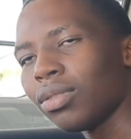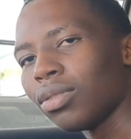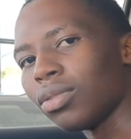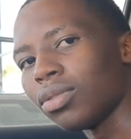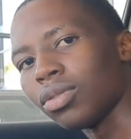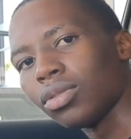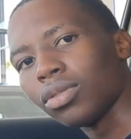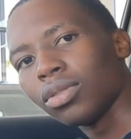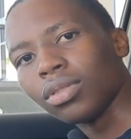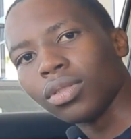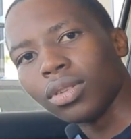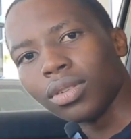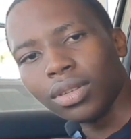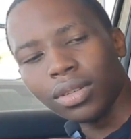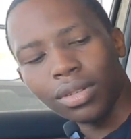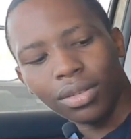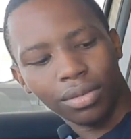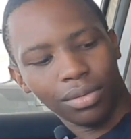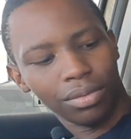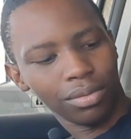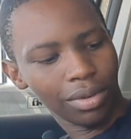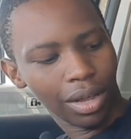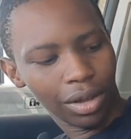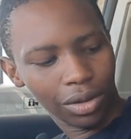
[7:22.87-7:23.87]
No, it's not.
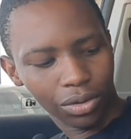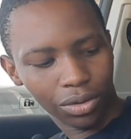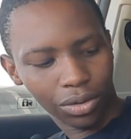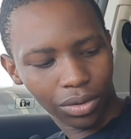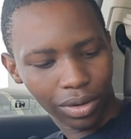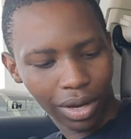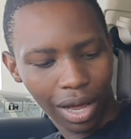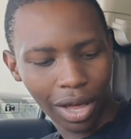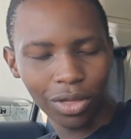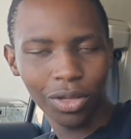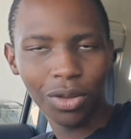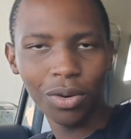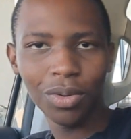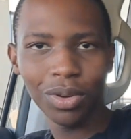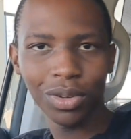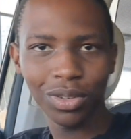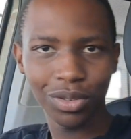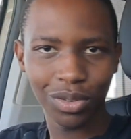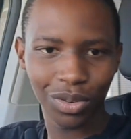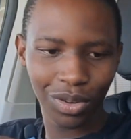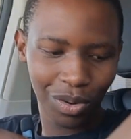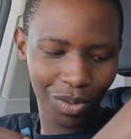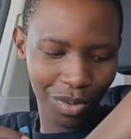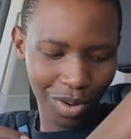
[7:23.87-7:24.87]
Sorry. I thought
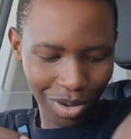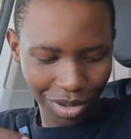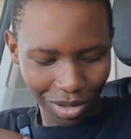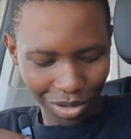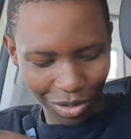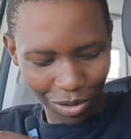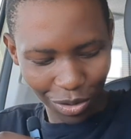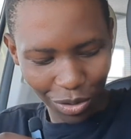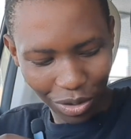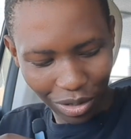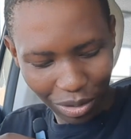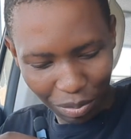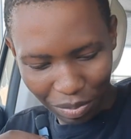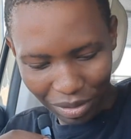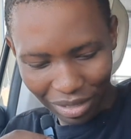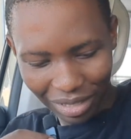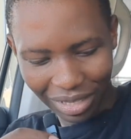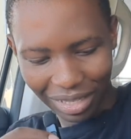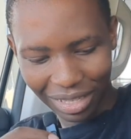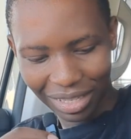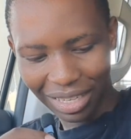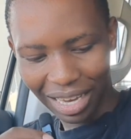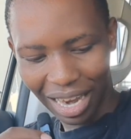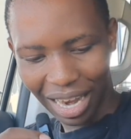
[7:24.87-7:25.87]
it was USB
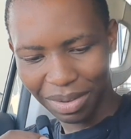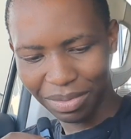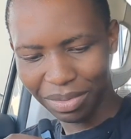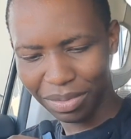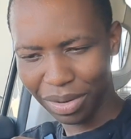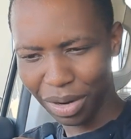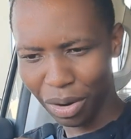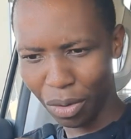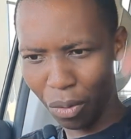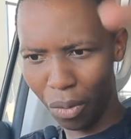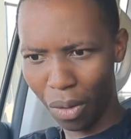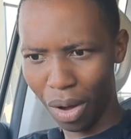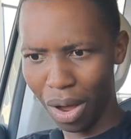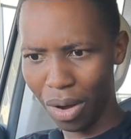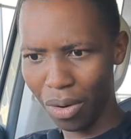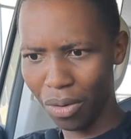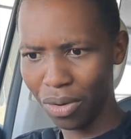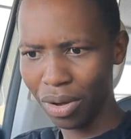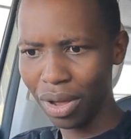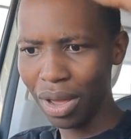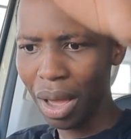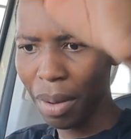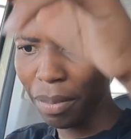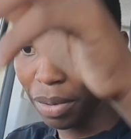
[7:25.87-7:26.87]
type,
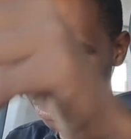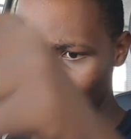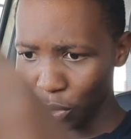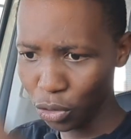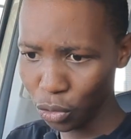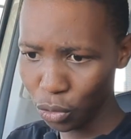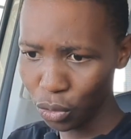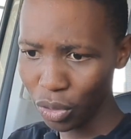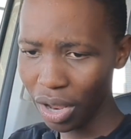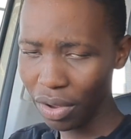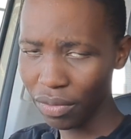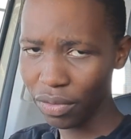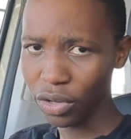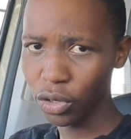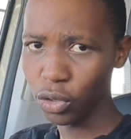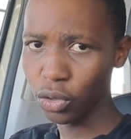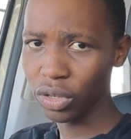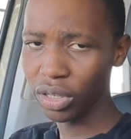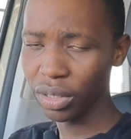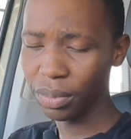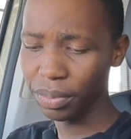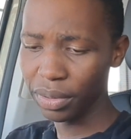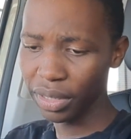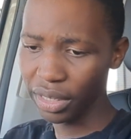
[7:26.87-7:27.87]
but you do have a
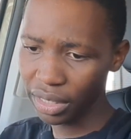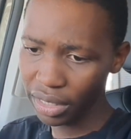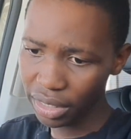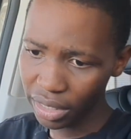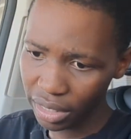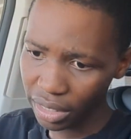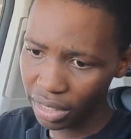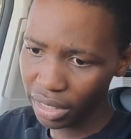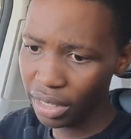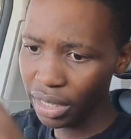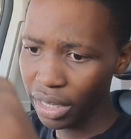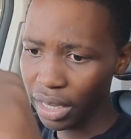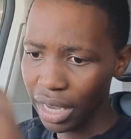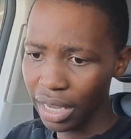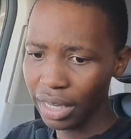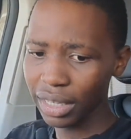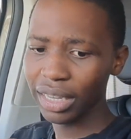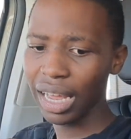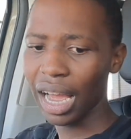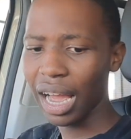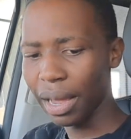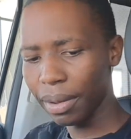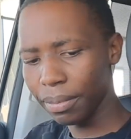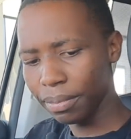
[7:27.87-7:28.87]
USB C
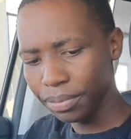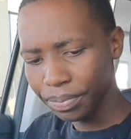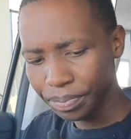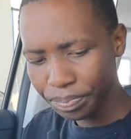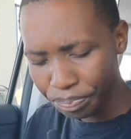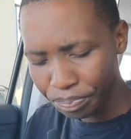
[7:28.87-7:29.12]
type